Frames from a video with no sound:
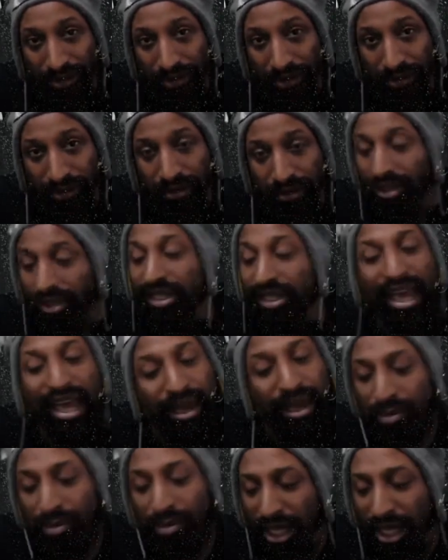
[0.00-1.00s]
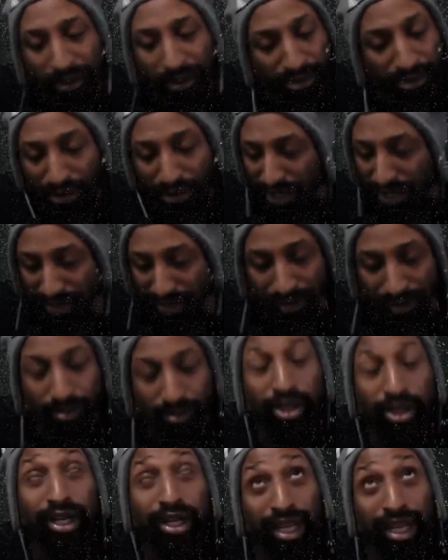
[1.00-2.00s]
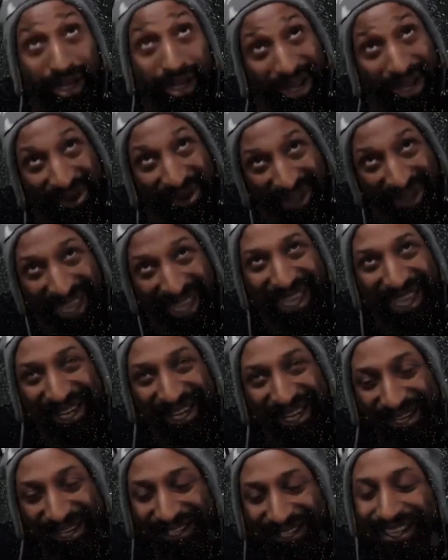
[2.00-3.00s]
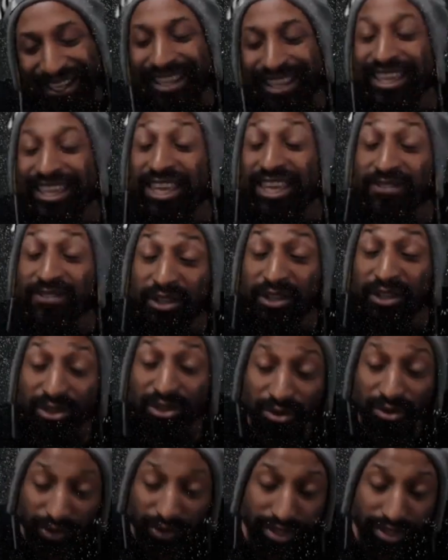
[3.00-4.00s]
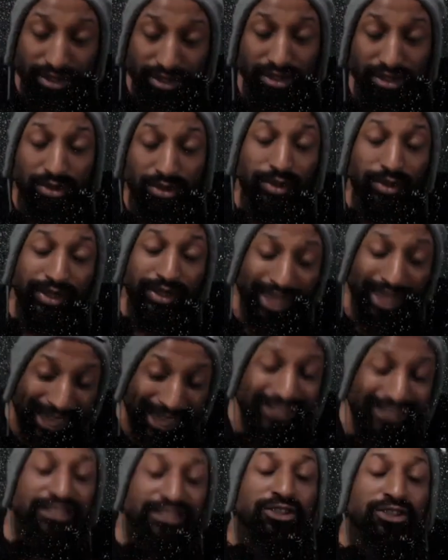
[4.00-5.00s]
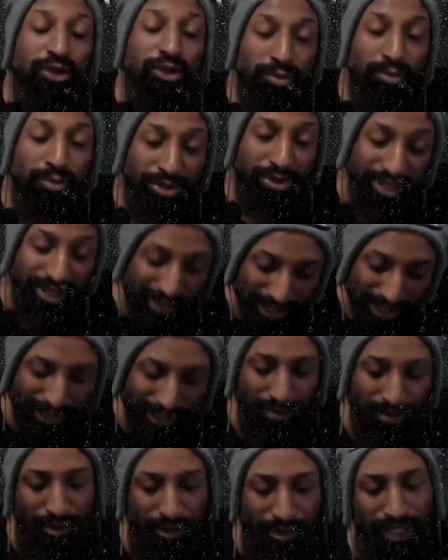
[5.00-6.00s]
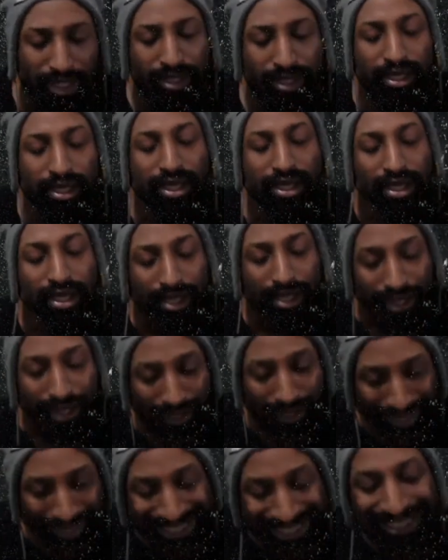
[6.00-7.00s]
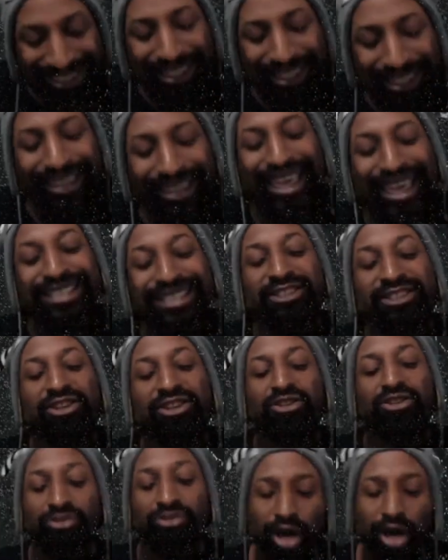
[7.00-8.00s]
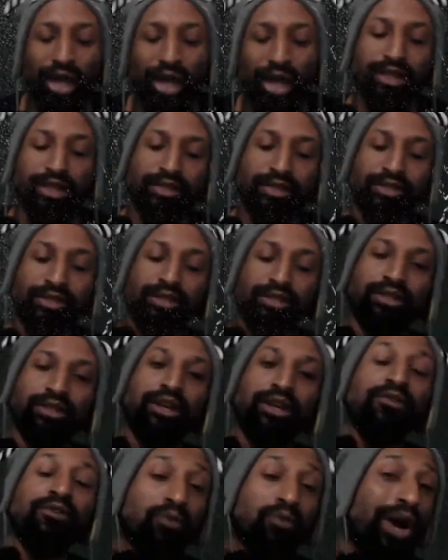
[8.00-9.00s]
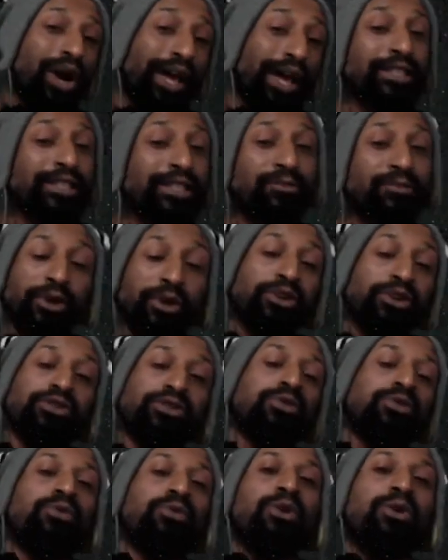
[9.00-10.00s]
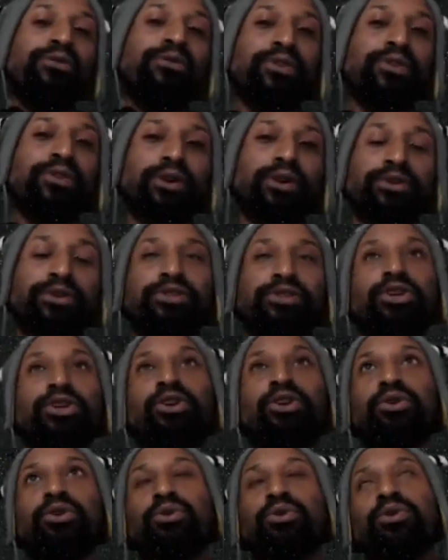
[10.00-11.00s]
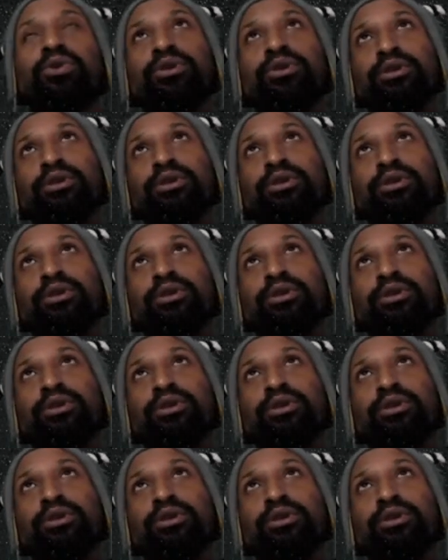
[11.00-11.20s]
It cannot be imprisoned, but how can it? if it agrees to. And that's your predicament. That's the that's the crux of why this spiritual warfare is so